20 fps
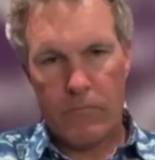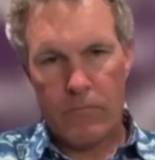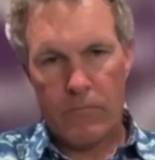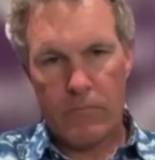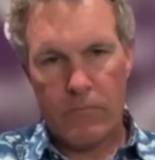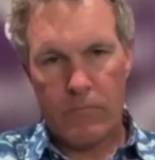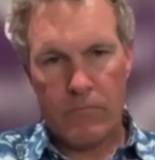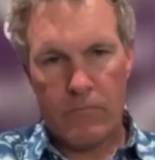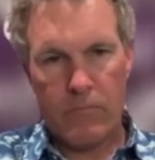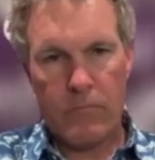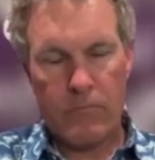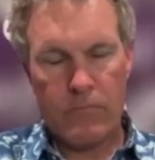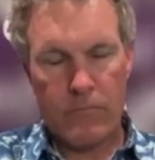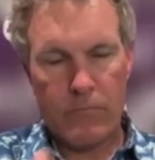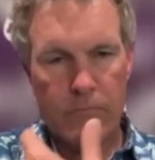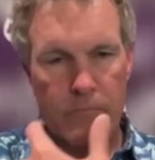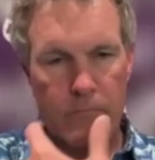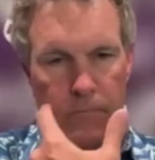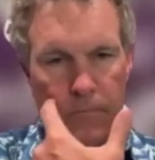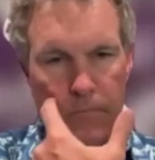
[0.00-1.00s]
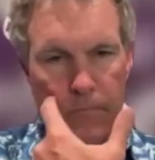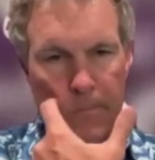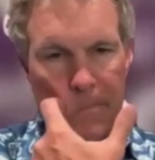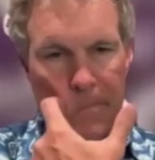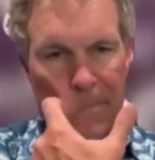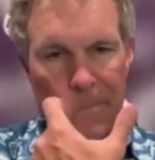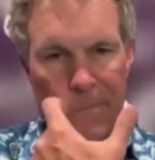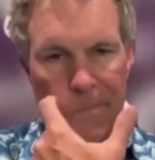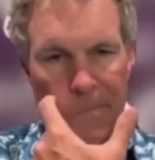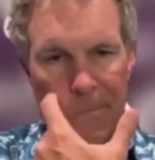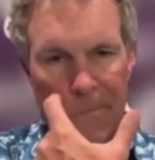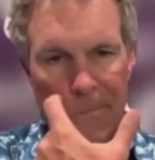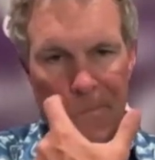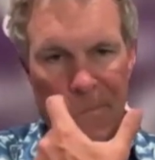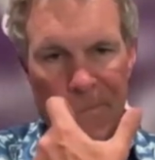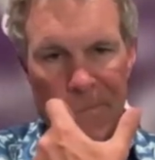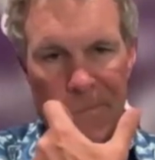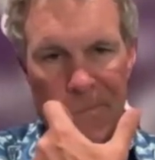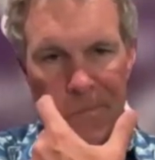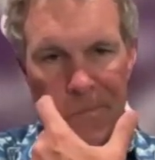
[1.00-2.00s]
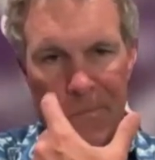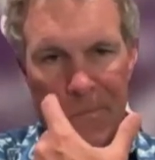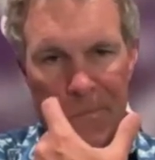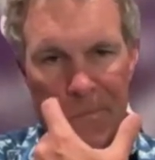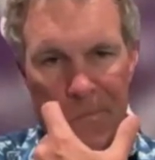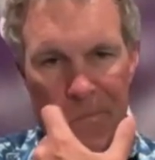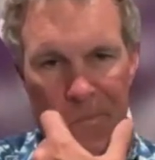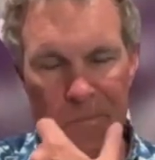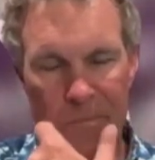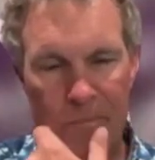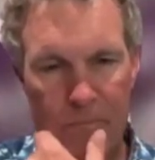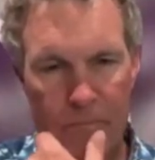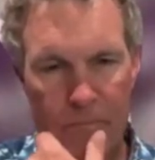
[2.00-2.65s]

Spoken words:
(not speaking)